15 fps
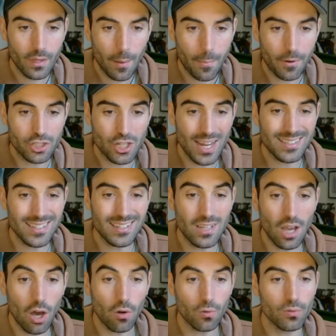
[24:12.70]
Projected
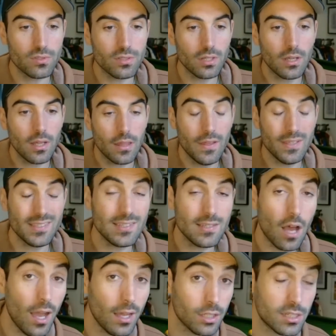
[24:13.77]
goals.
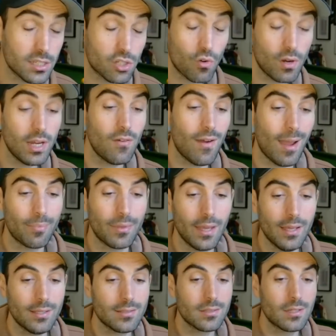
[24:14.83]
I actually screen grabbed
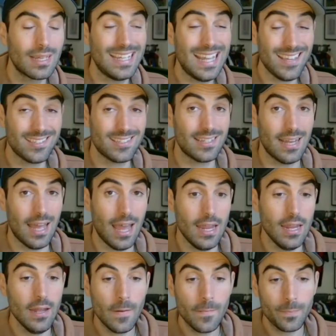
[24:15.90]
this
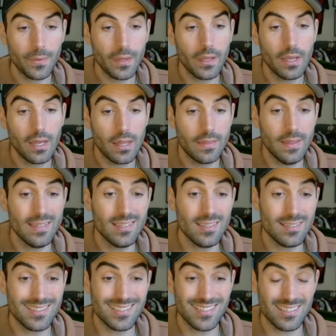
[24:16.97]
yesterday. This
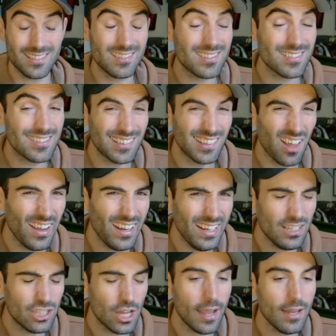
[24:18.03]
has
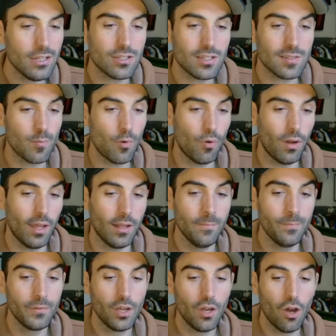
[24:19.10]
slightly changed this
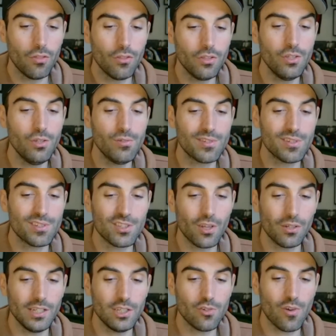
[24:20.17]
morning on the news that
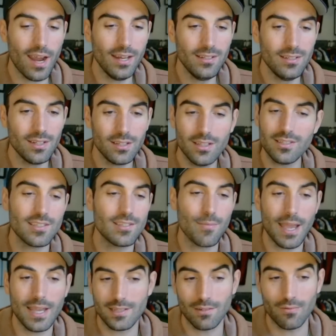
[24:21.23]
Sonny trained. This is
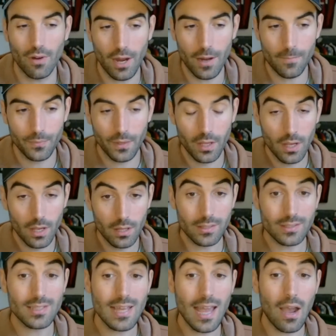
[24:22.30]
amazing, right?
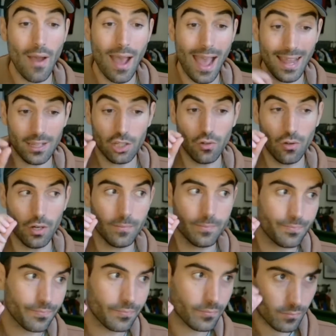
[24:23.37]
This is how accurate,
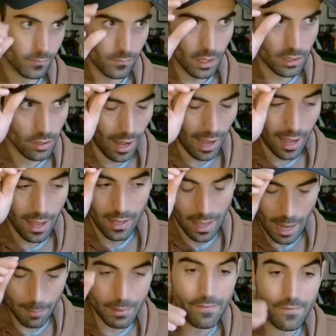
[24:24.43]
how
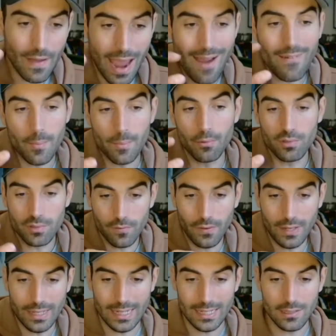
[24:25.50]
many variables
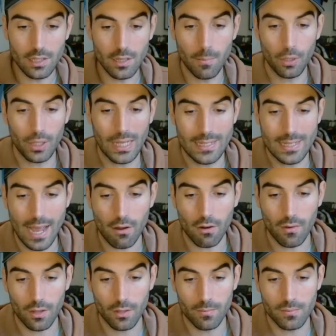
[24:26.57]
feed into the bookies'
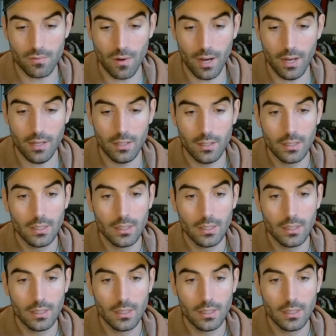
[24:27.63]
algorithms, right?